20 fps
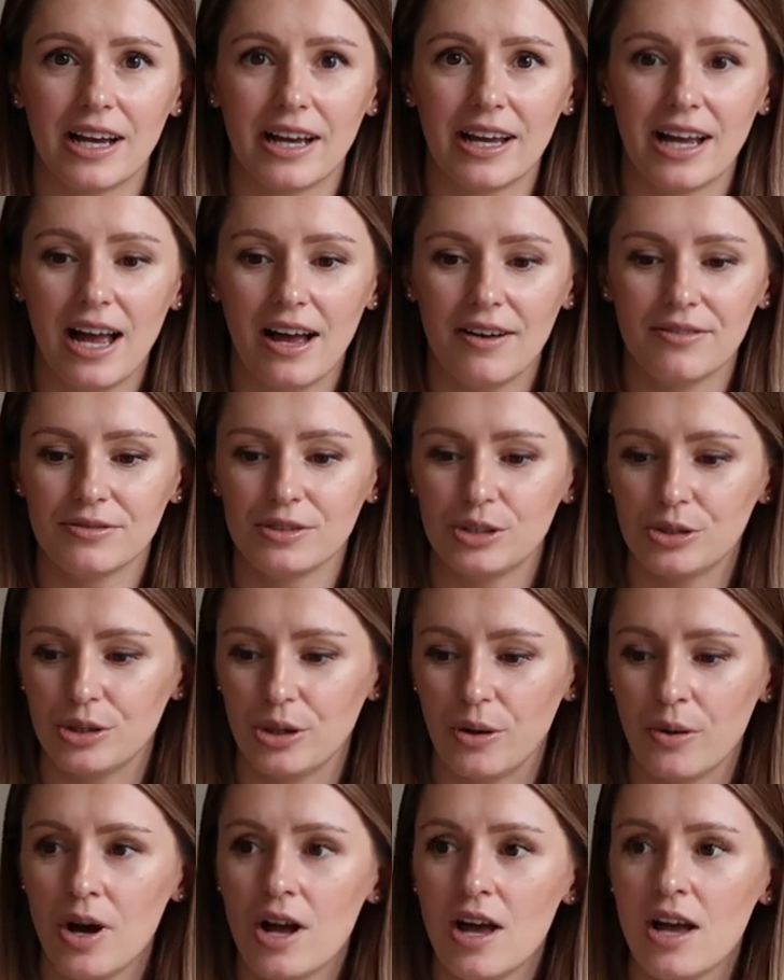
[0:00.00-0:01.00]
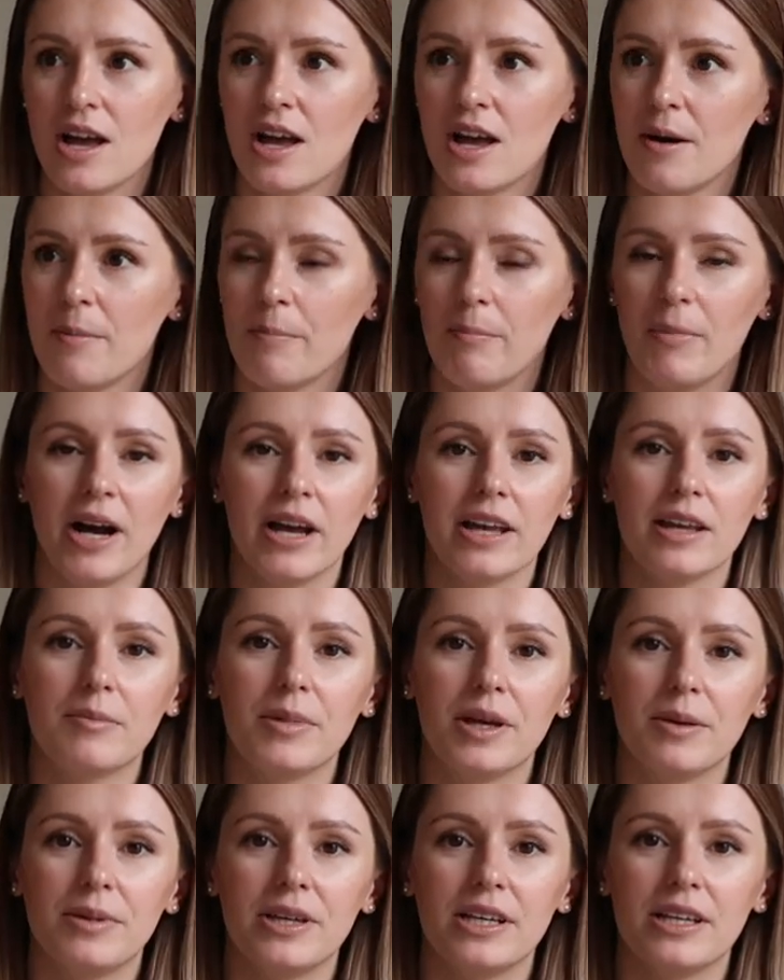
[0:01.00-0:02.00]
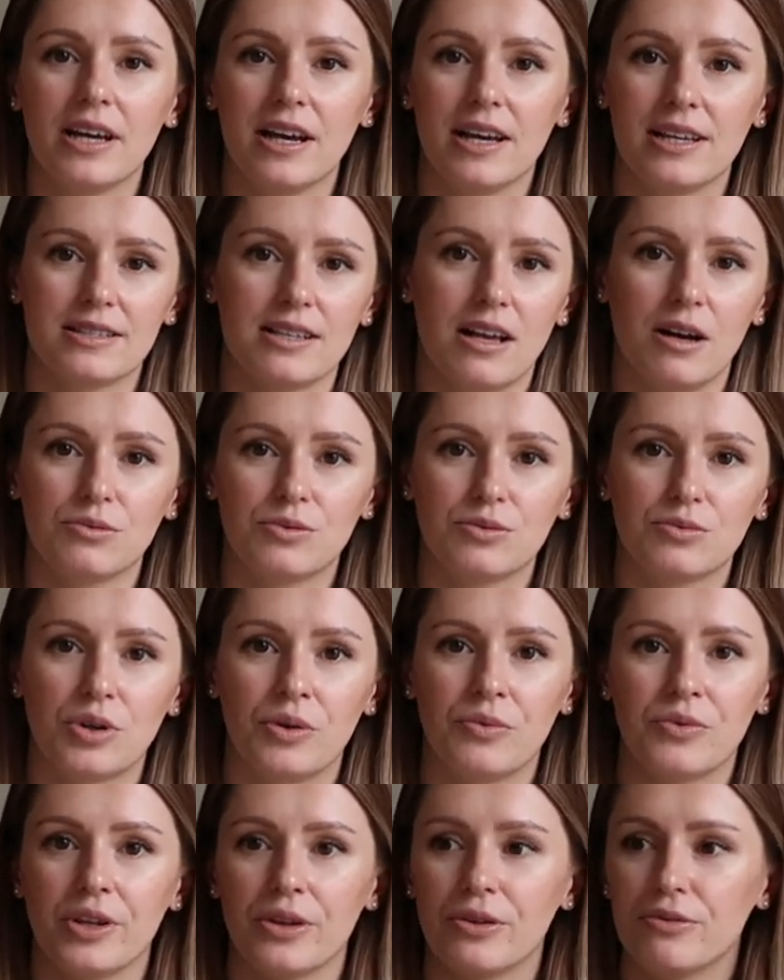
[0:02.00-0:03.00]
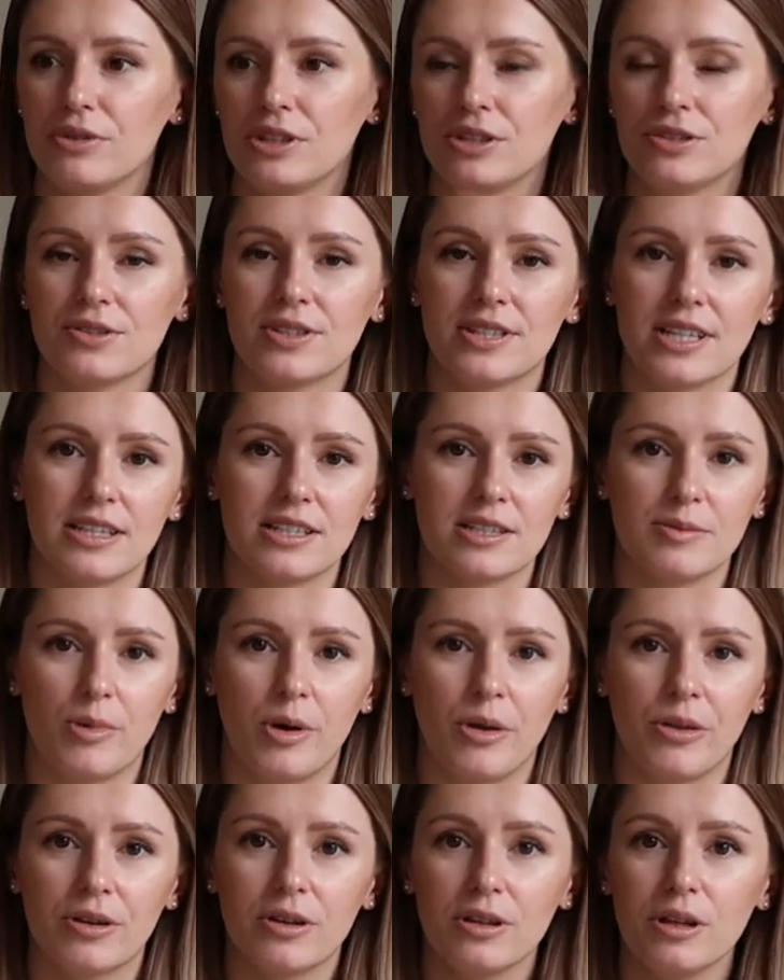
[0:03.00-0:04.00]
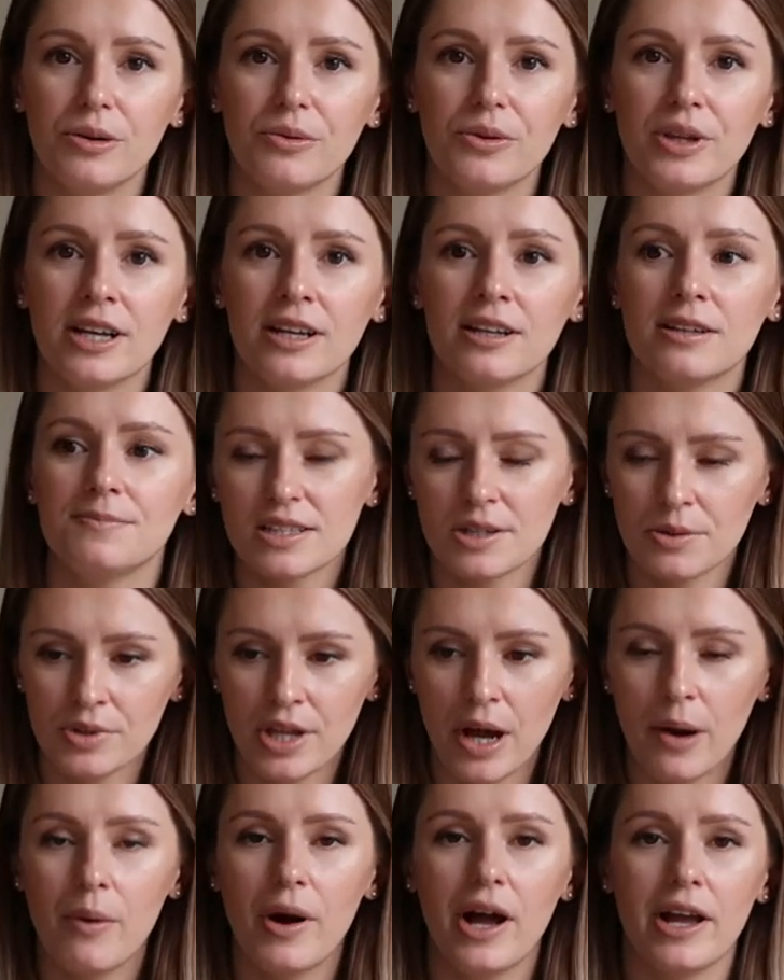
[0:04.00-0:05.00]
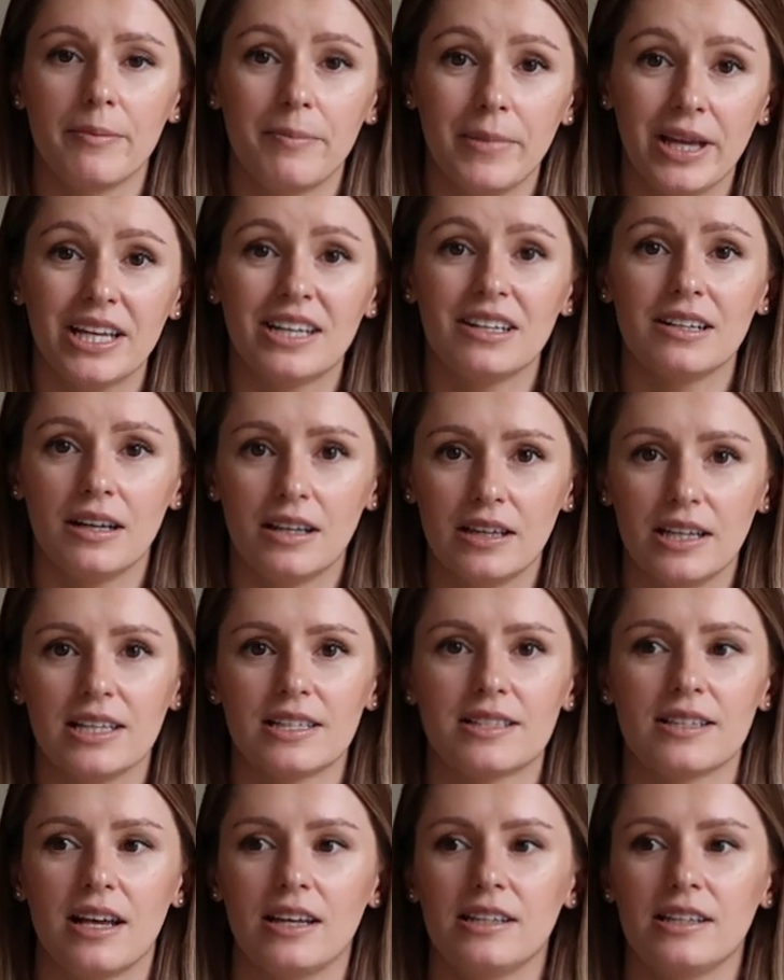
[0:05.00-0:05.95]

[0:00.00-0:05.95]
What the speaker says: I have, you know, my baby has outgrown the 3 to 6 month clothing, so now I make a list.